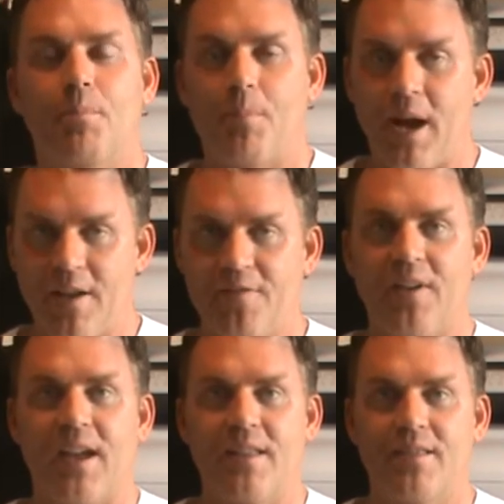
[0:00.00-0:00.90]
by
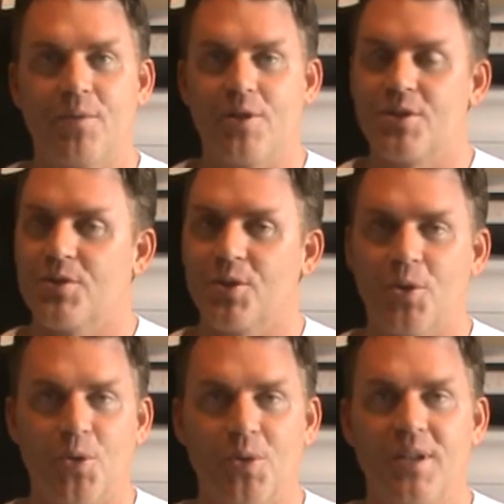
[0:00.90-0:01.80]
faith, which is
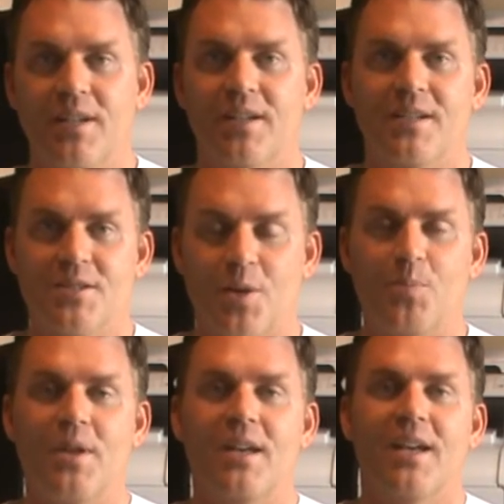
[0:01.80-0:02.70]
only
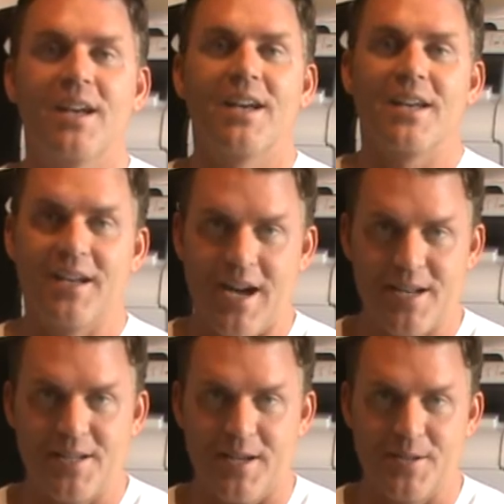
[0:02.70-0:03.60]
something
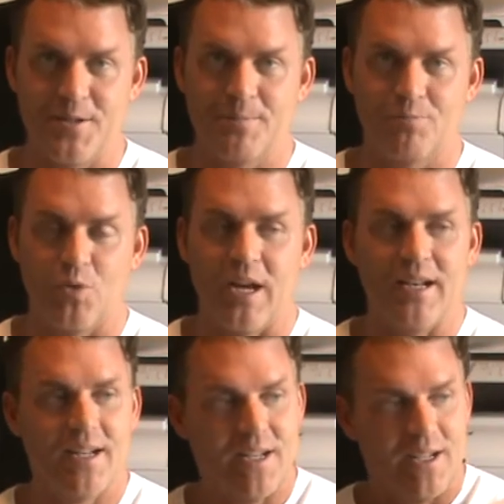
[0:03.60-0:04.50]
God does, right?